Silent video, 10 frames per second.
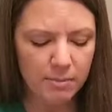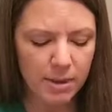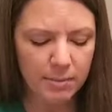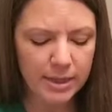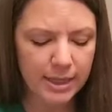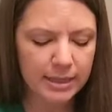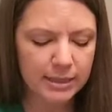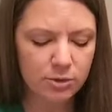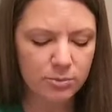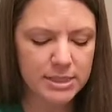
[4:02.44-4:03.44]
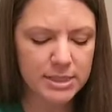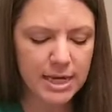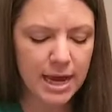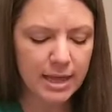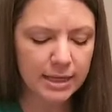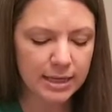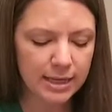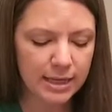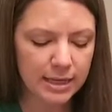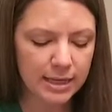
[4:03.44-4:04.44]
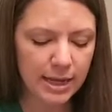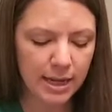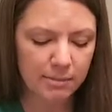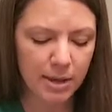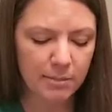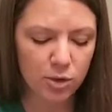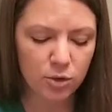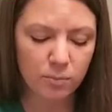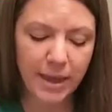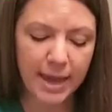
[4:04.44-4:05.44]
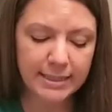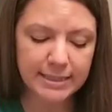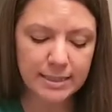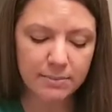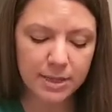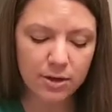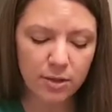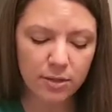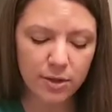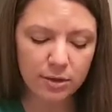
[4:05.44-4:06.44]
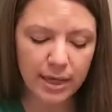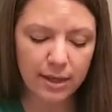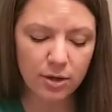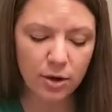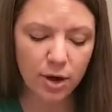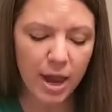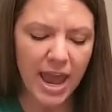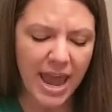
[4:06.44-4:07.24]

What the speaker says: maybe like a little medallion, and maybe you could paint something on there later.